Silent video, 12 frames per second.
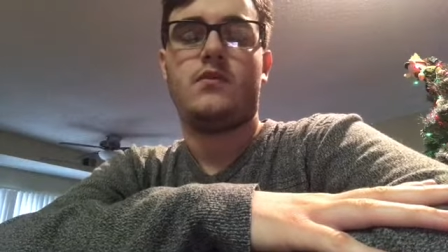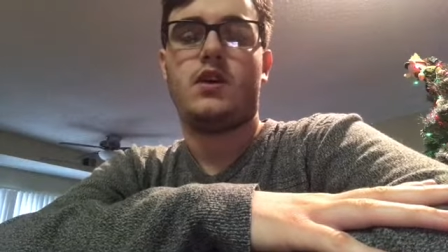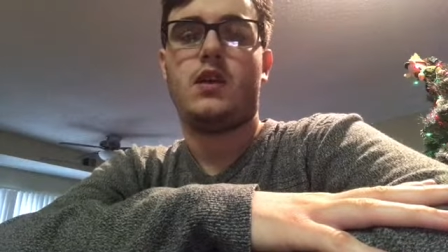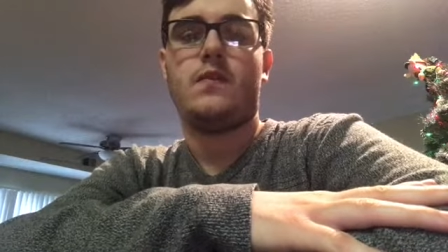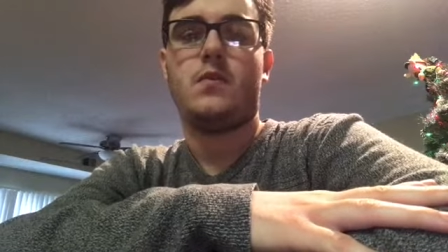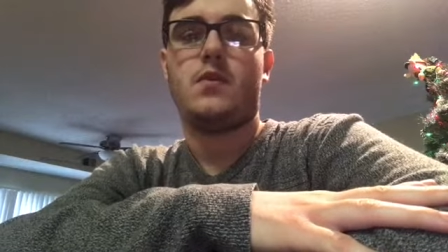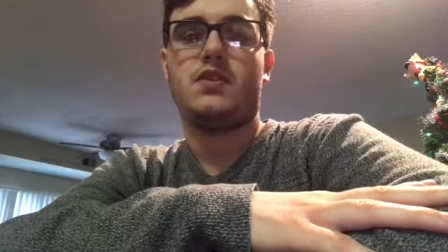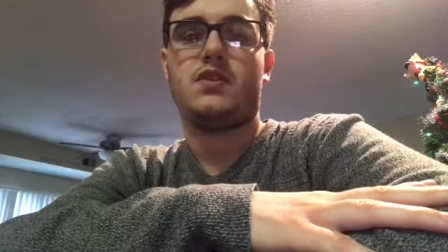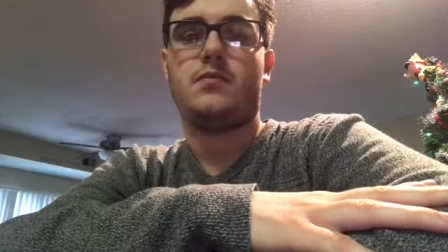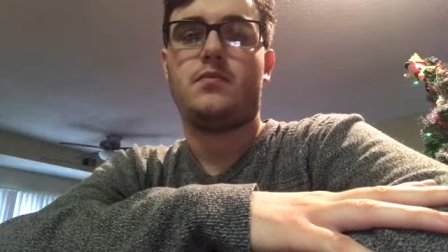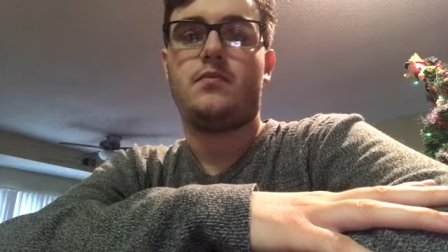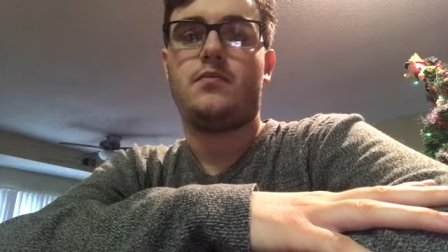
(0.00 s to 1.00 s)
I even went
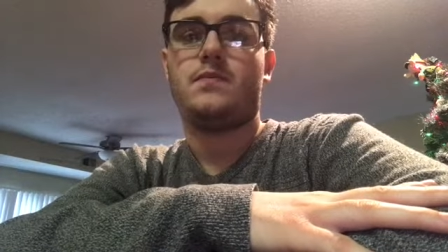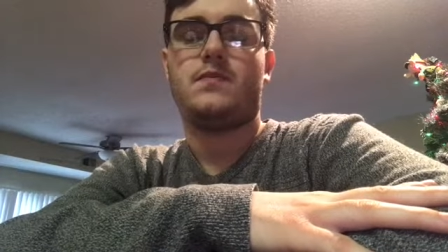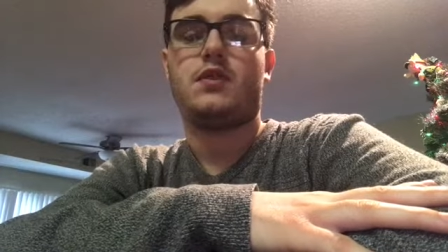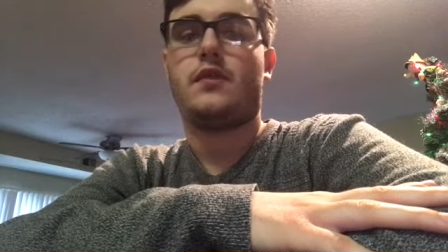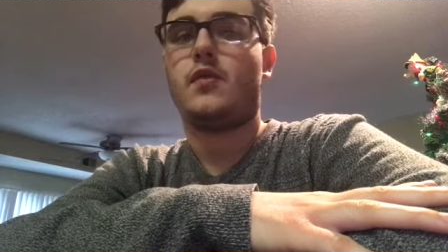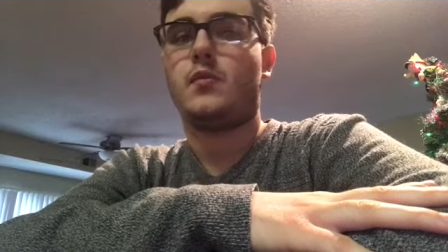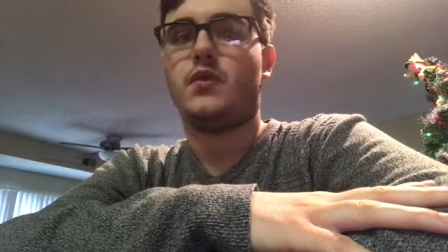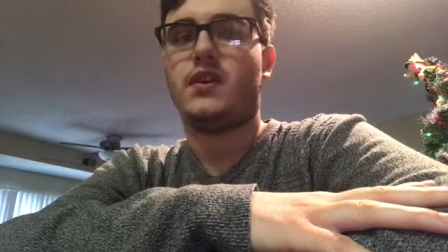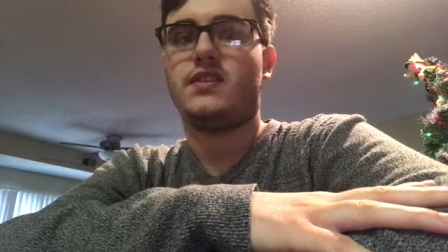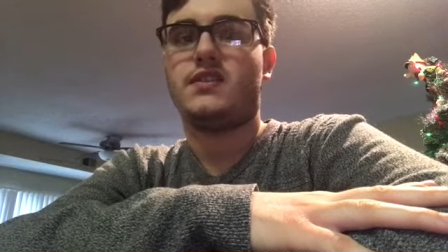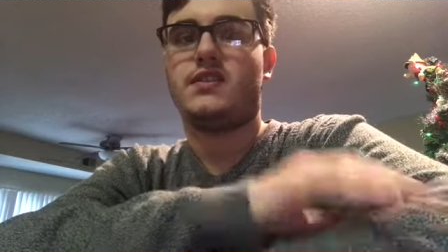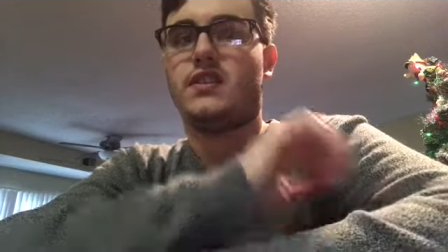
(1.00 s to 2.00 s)
to several
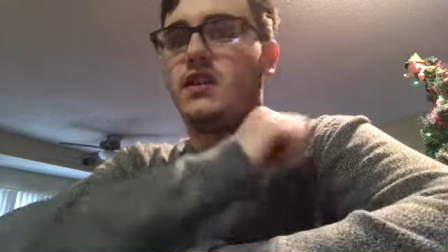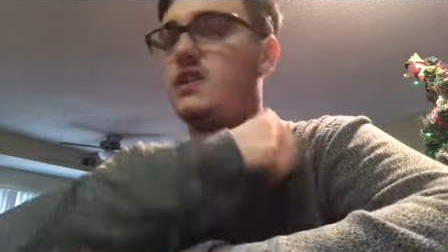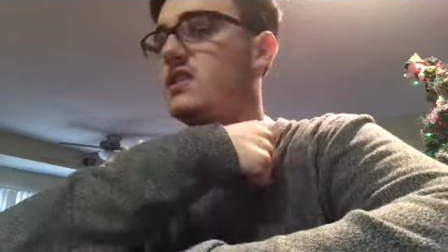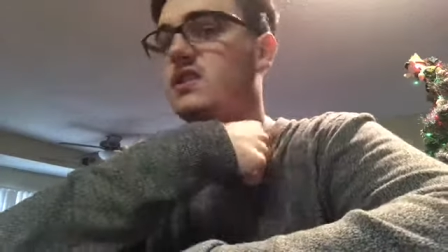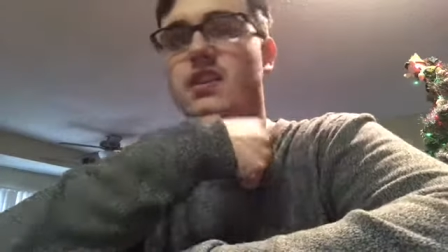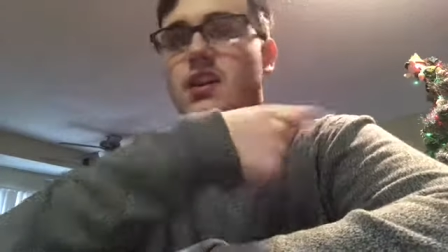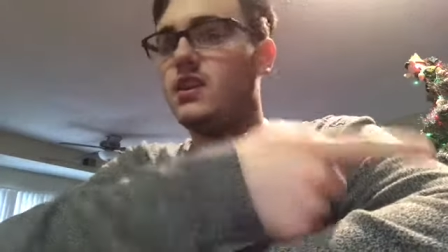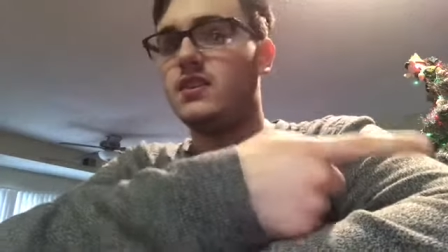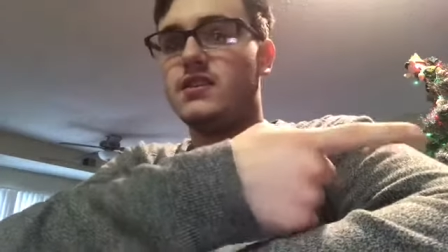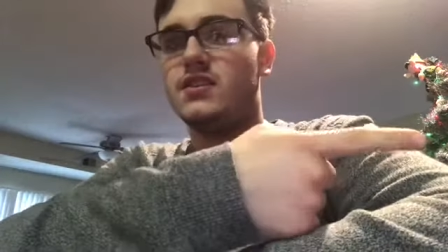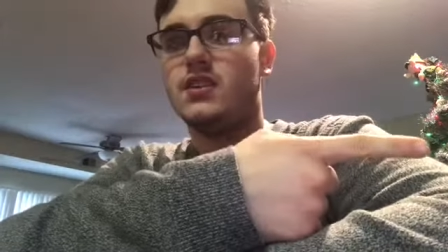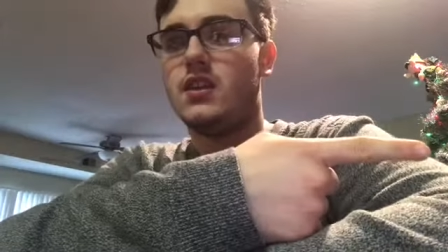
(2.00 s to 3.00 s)
places like
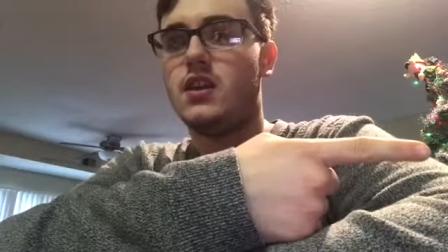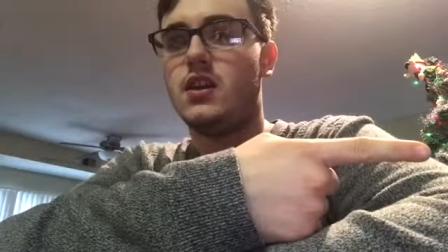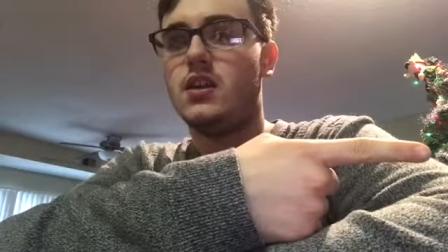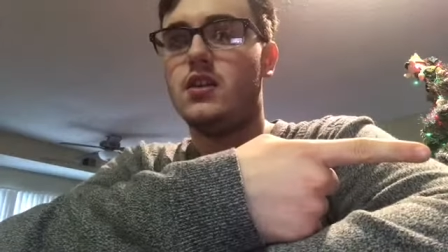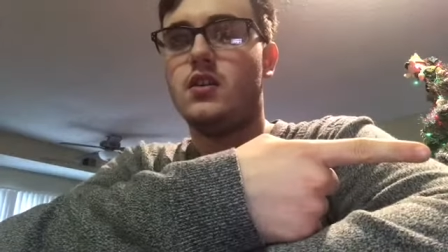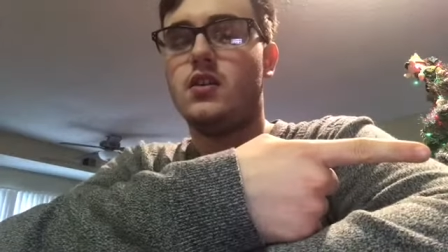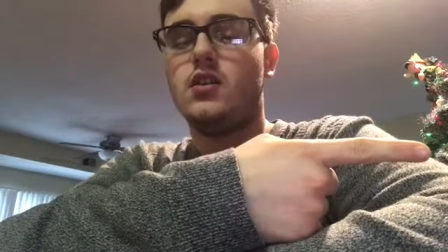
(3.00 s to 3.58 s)
Tennessee.